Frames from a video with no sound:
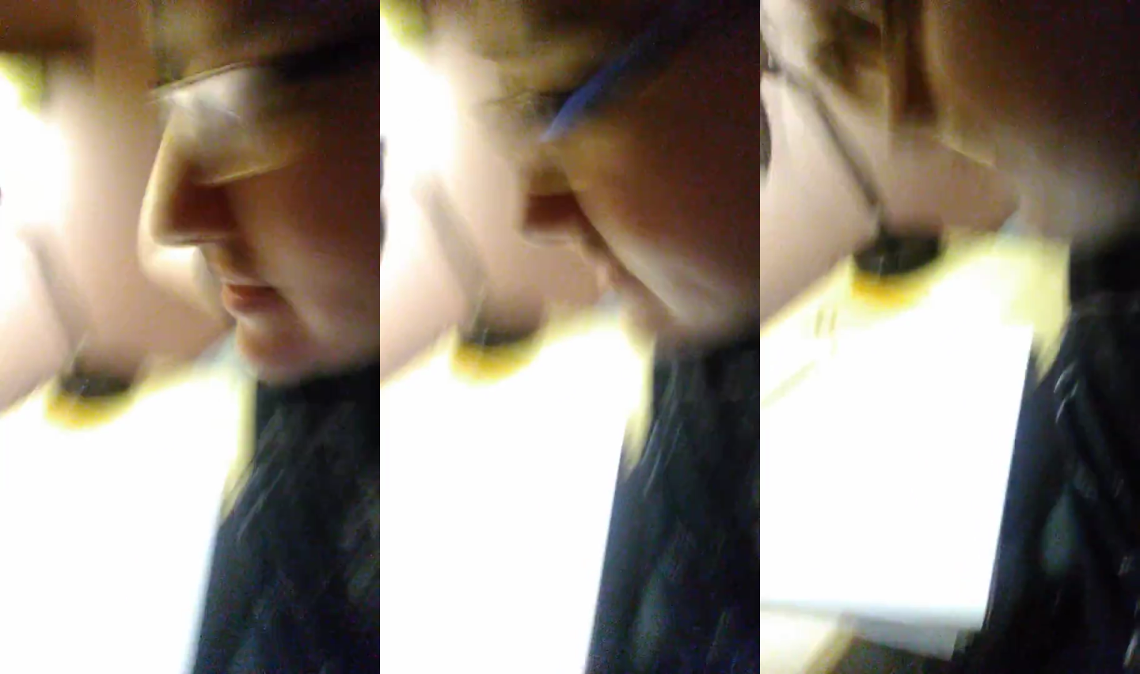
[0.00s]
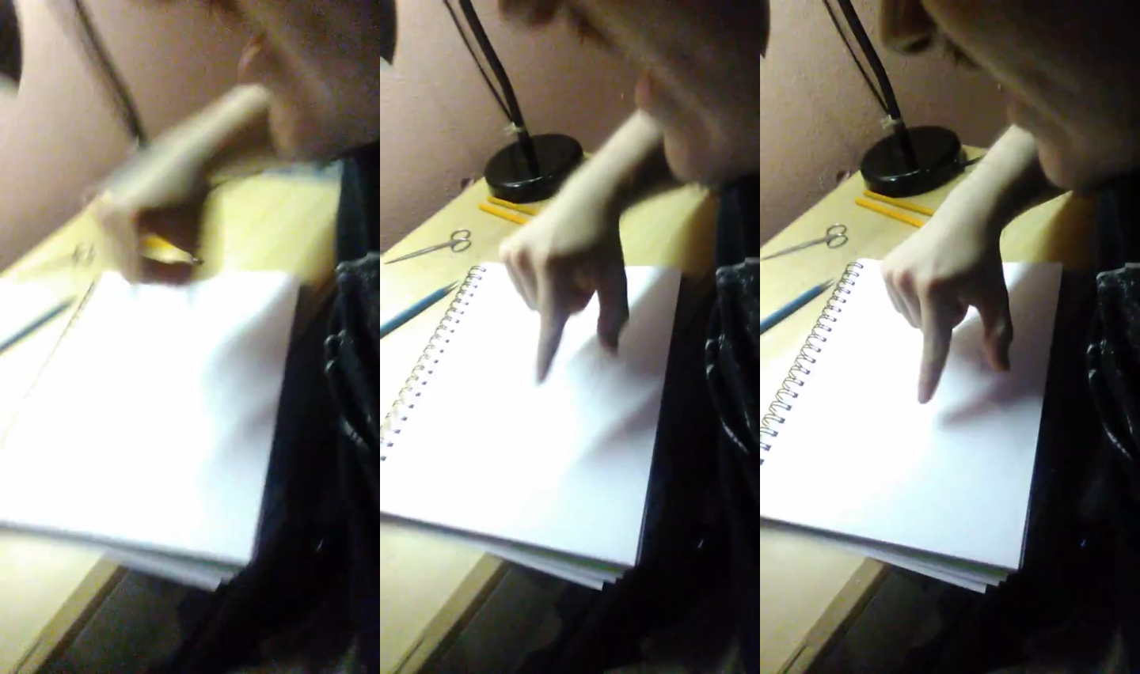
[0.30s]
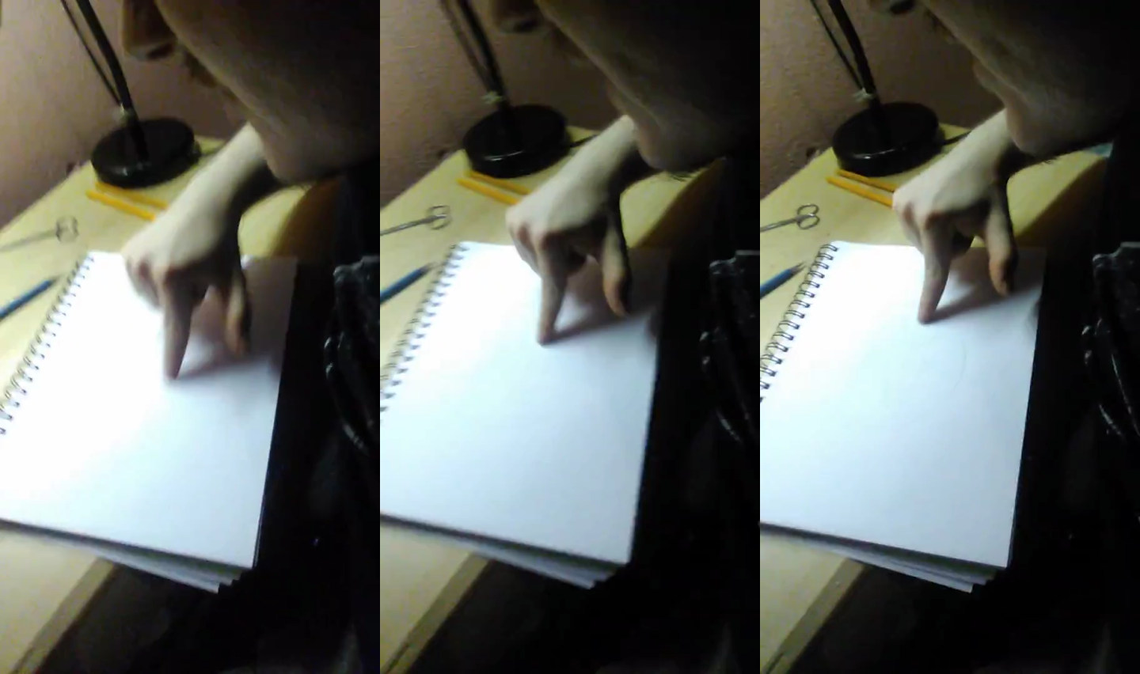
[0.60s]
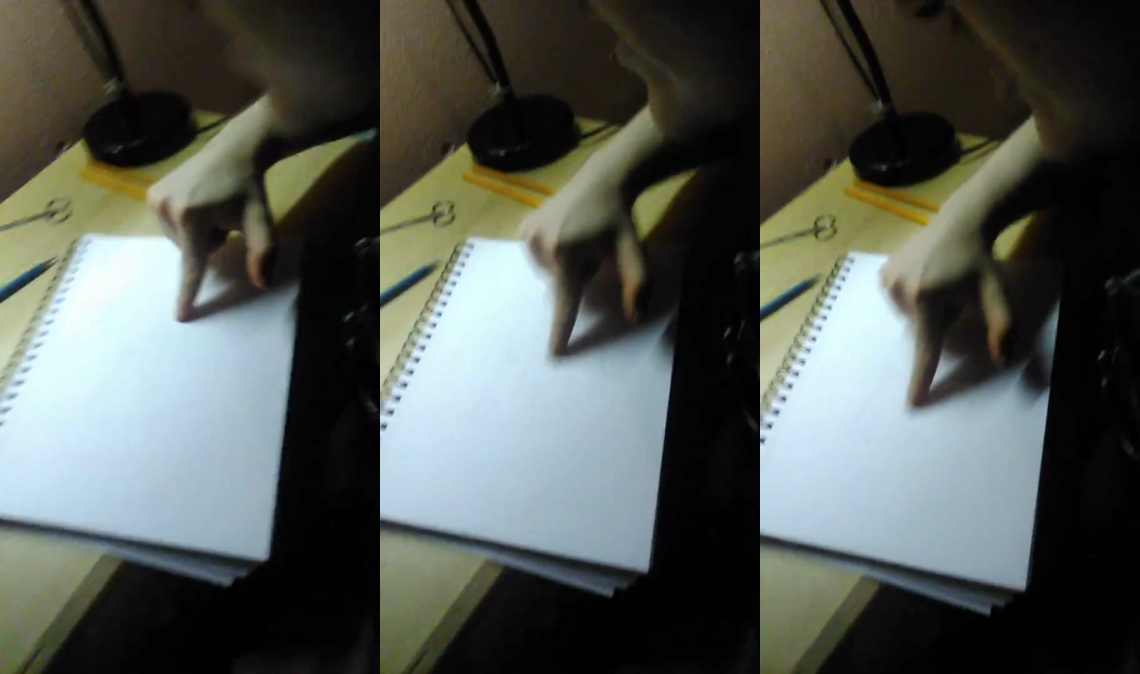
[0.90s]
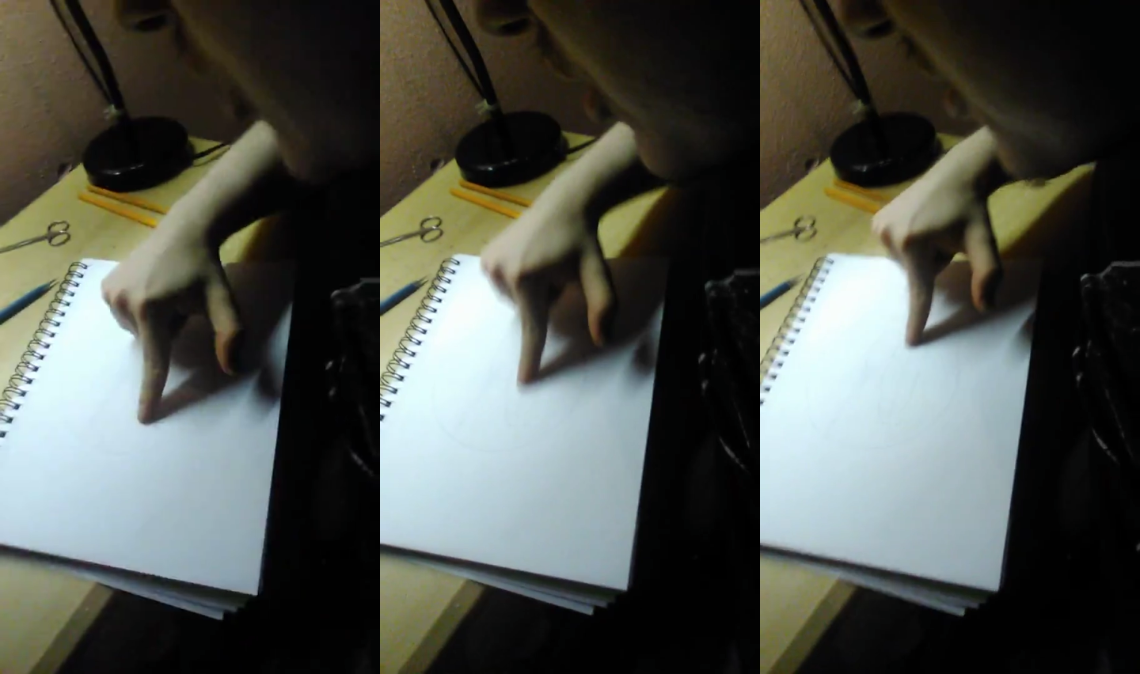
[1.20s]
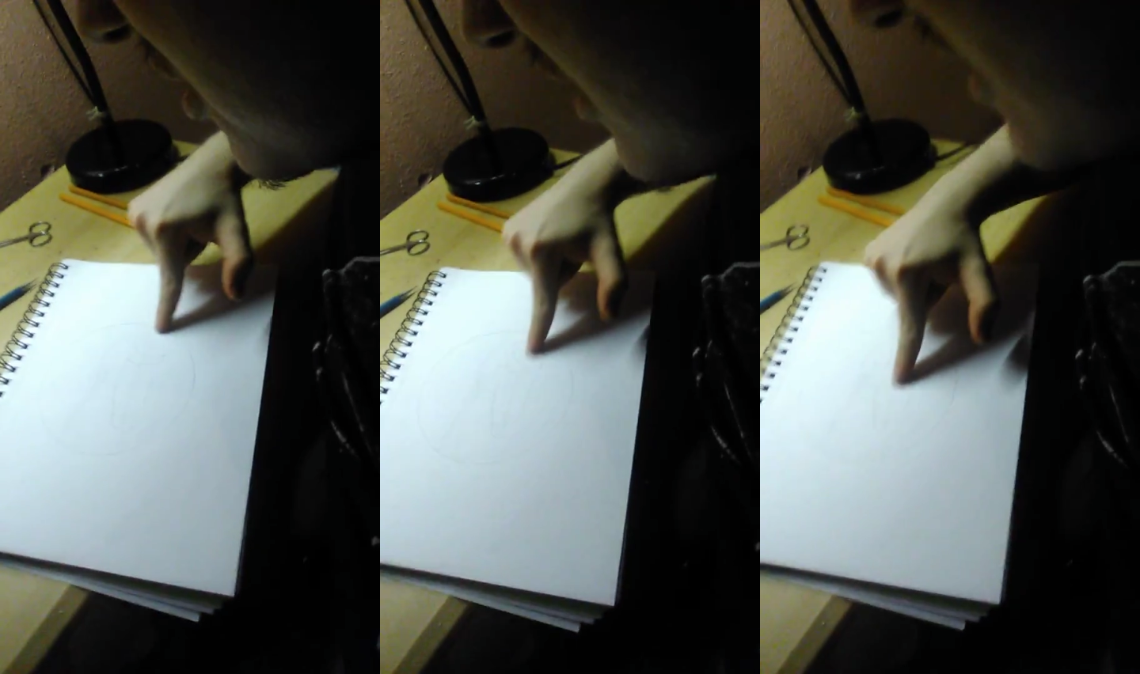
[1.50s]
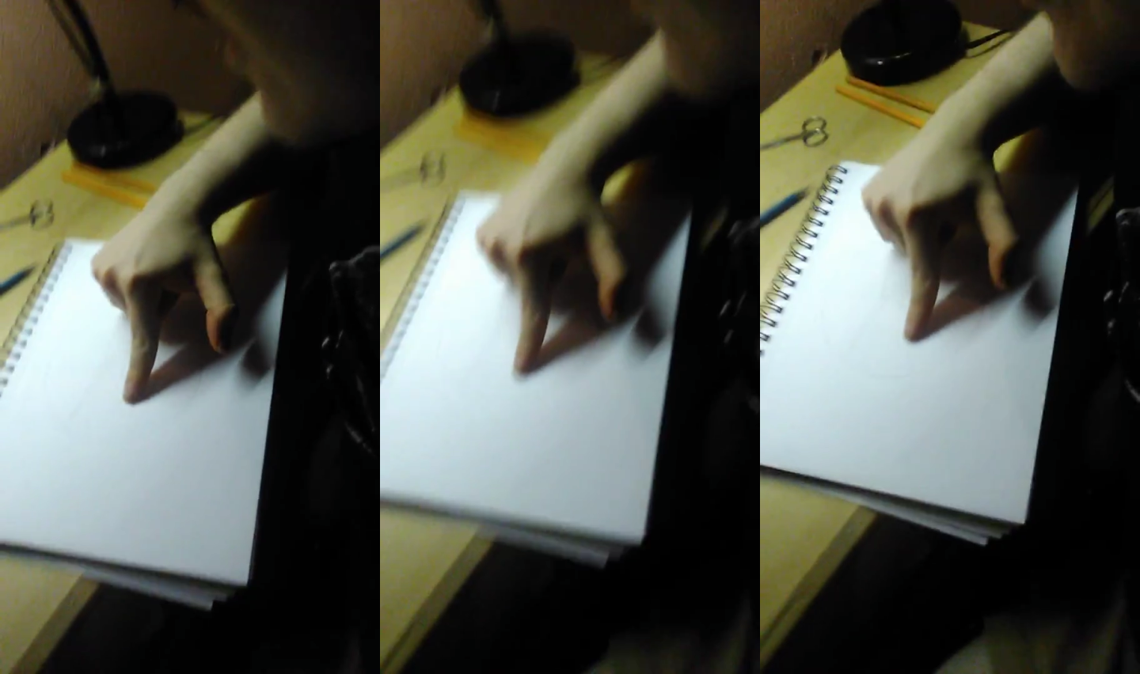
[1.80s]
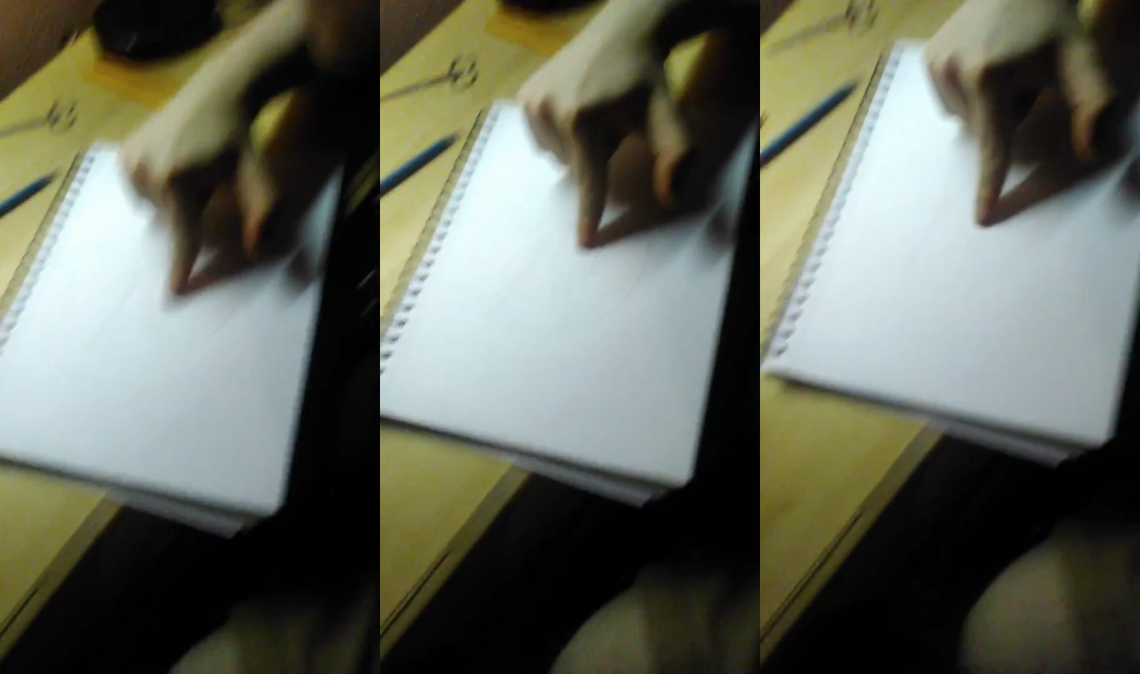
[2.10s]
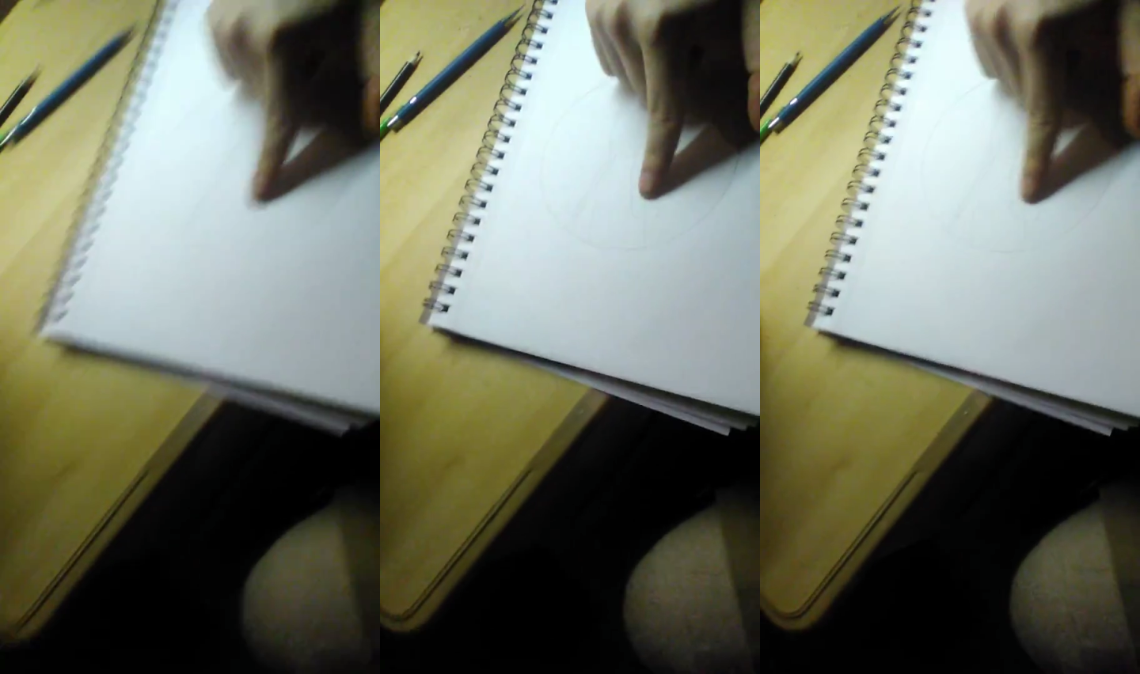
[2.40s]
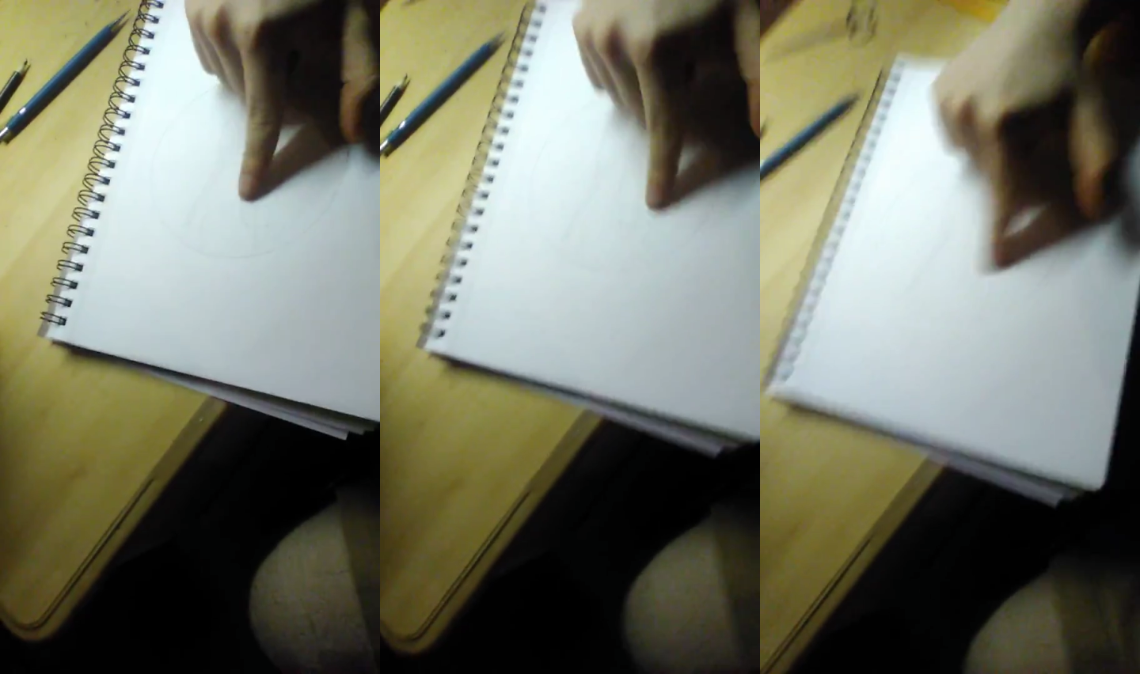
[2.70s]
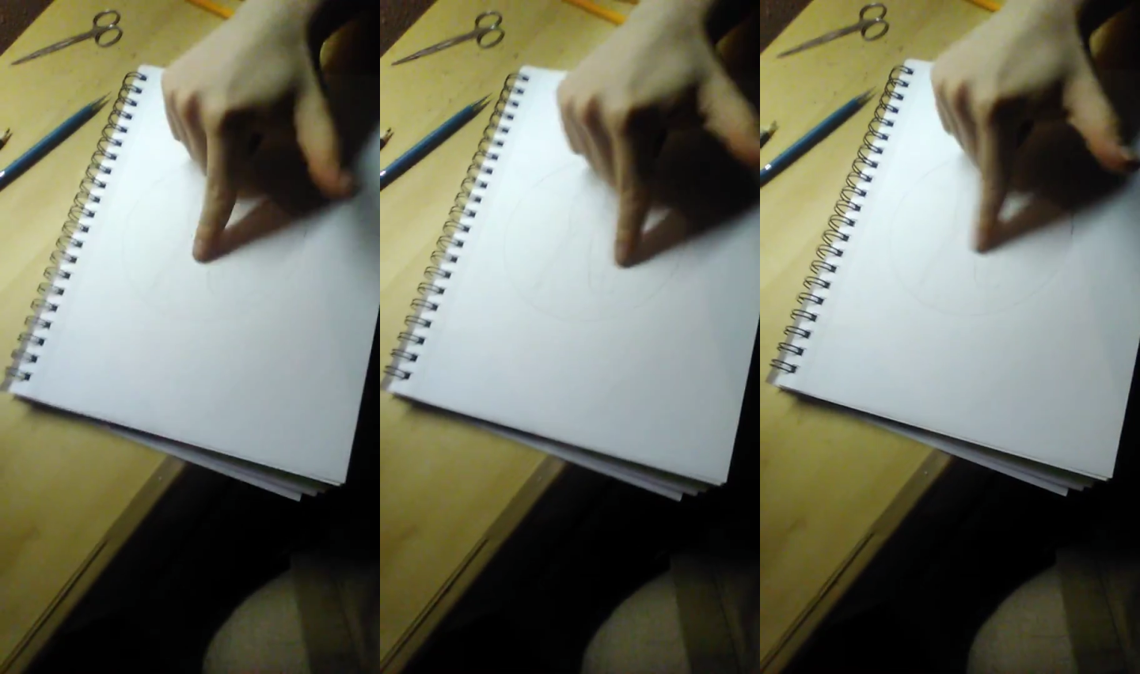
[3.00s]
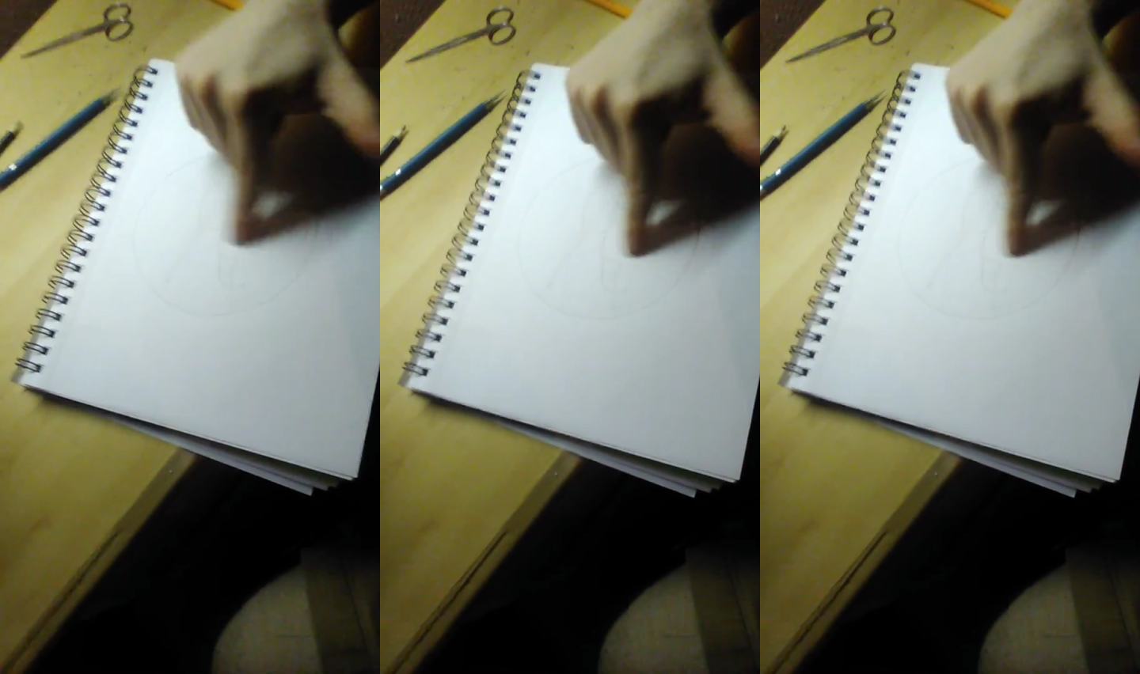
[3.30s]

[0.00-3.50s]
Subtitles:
(no speaker visible)